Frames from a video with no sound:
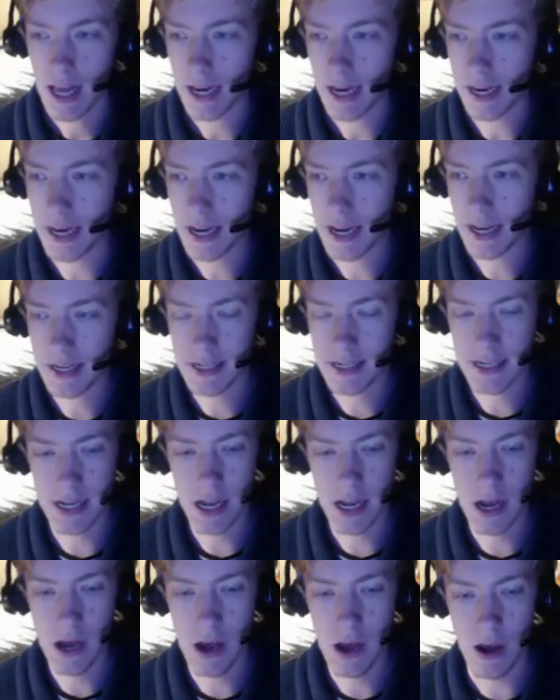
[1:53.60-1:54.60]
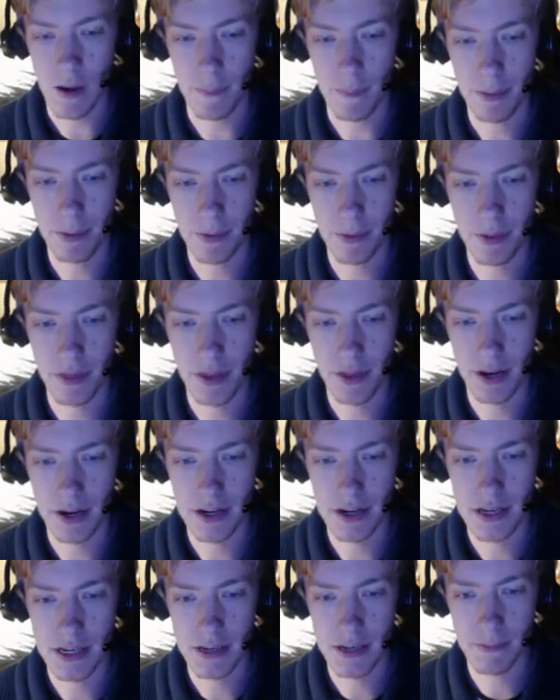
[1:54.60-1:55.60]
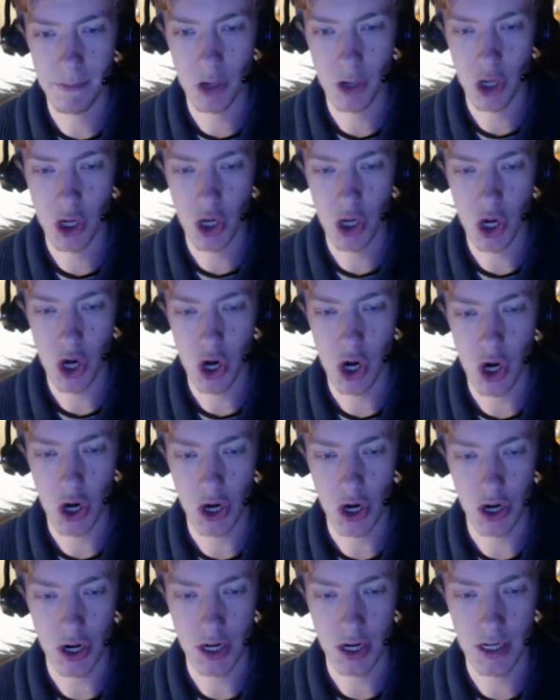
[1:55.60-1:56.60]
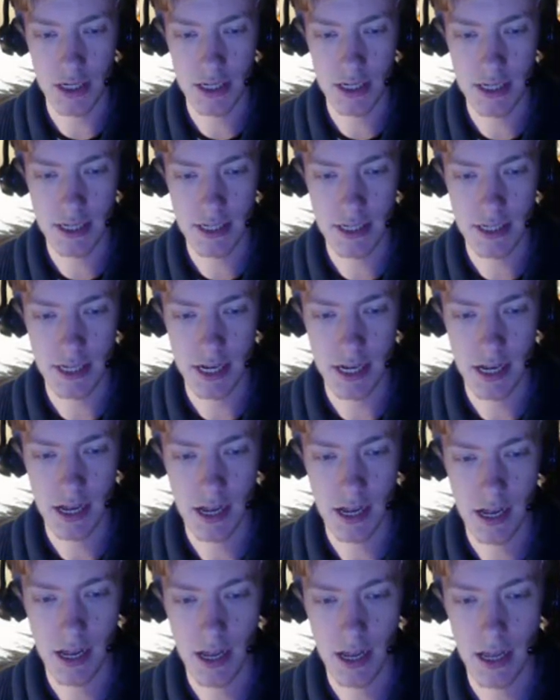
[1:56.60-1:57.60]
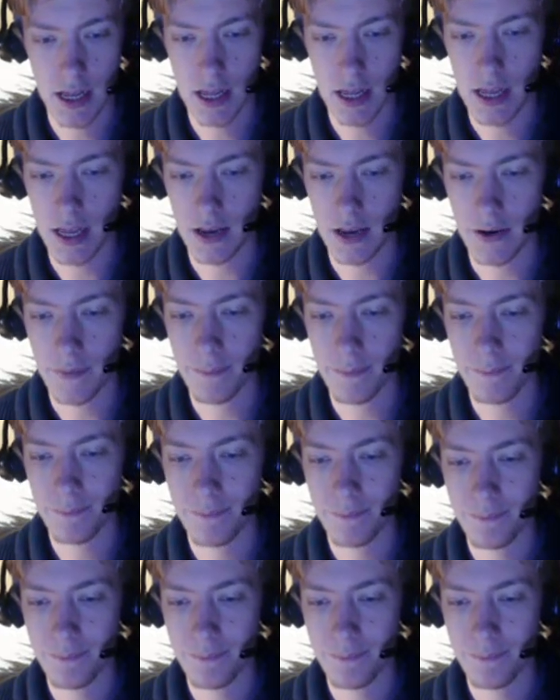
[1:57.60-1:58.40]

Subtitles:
Next up, there are some cards here.